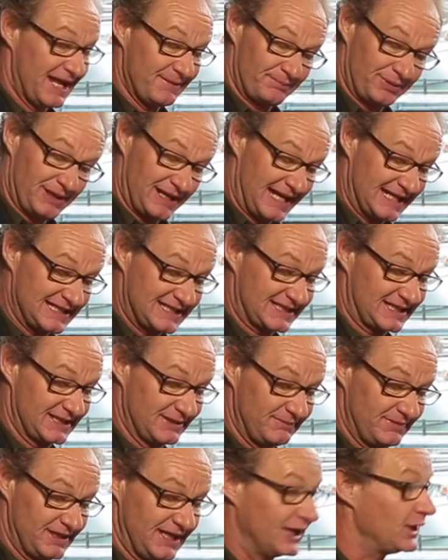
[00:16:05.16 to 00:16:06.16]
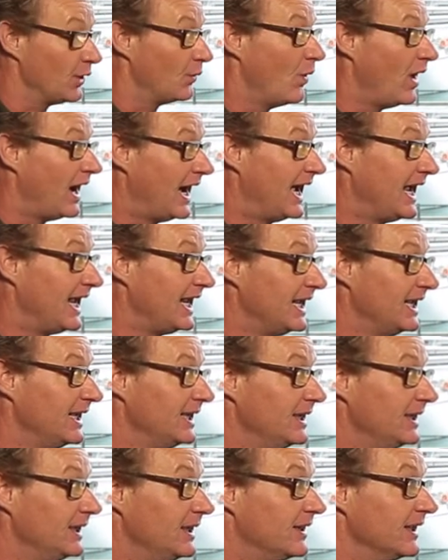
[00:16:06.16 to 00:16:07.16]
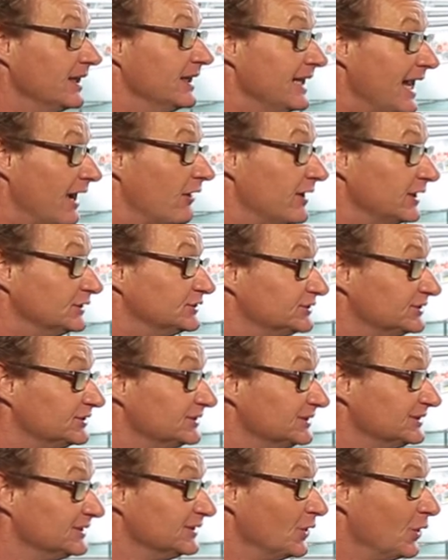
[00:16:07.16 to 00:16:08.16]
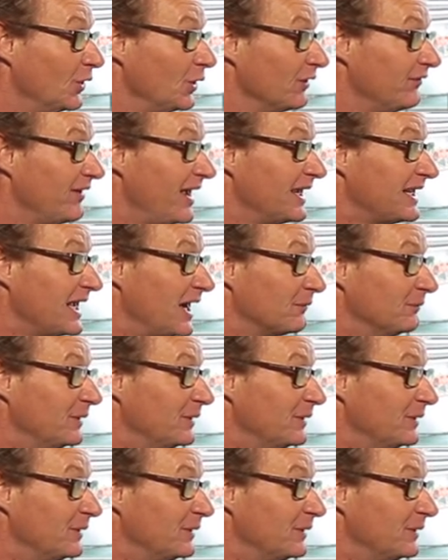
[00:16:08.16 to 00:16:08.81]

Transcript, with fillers: and place them in a way that nourish all of our young